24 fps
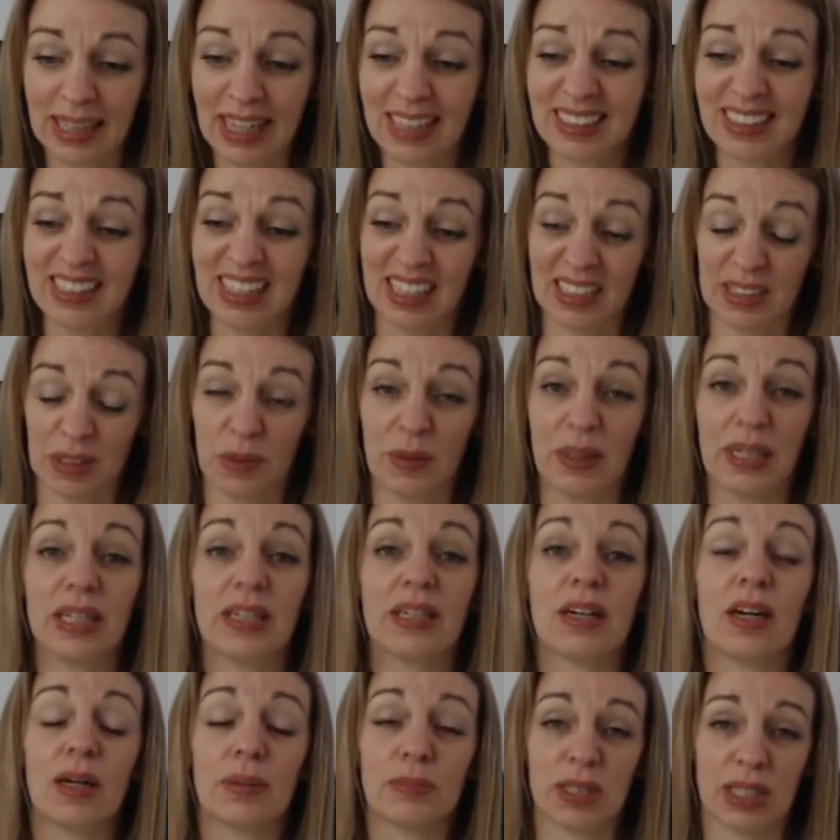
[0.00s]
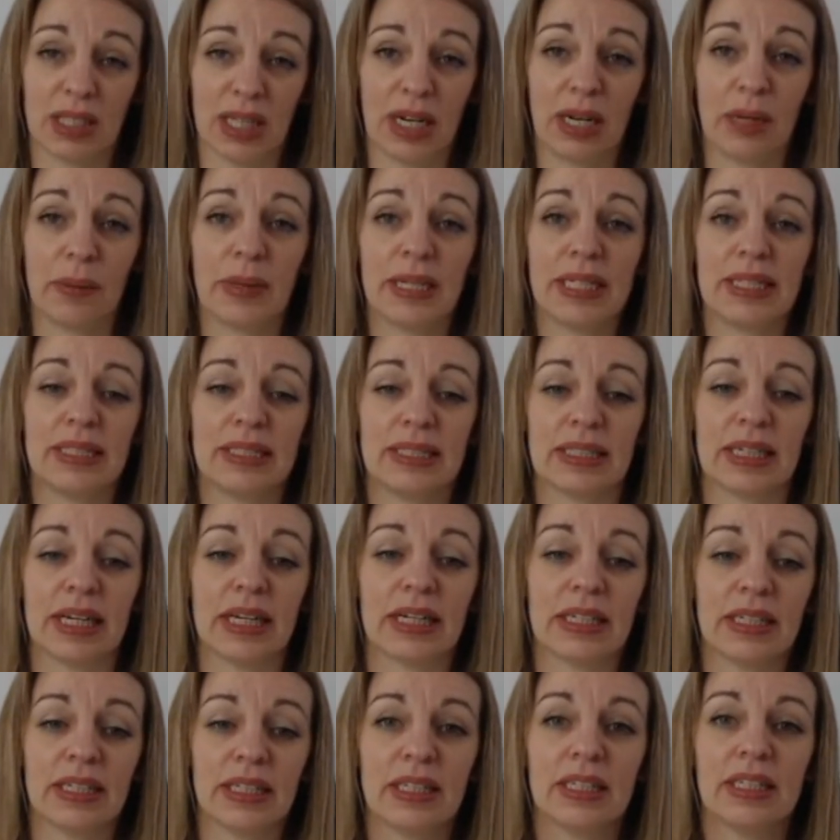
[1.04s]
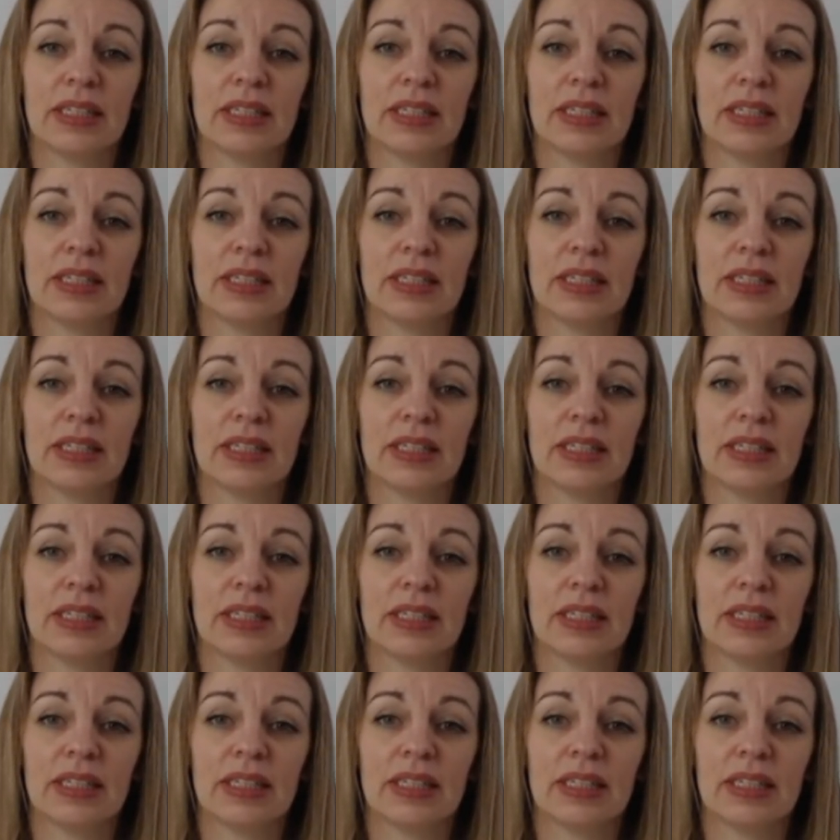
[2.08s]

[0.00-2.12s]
That's next week. I'm on telly Wednesday.